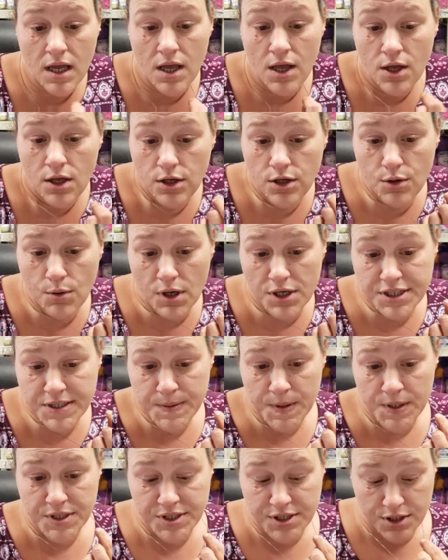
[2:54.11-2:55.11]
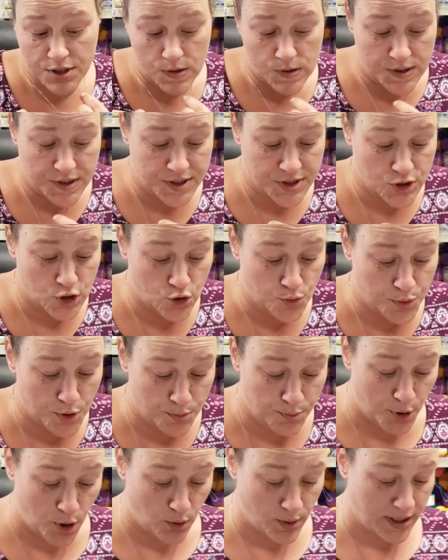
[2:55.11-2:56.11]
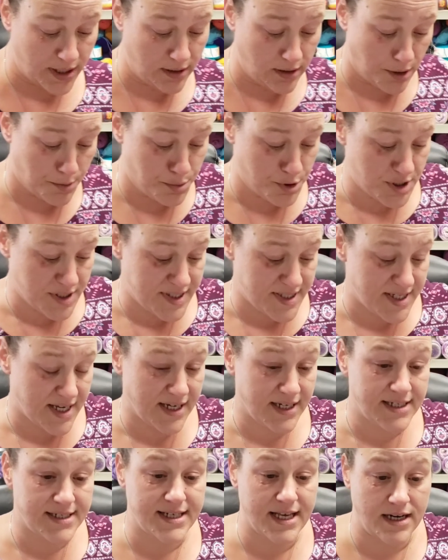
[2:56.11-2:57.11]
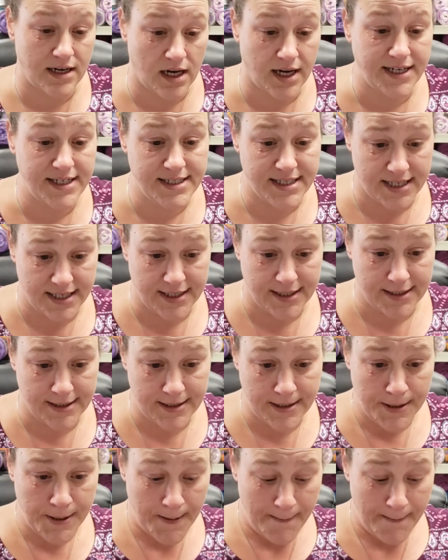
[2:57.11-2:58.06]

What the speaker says: You are supposed to use a super bulky number 6, and I did.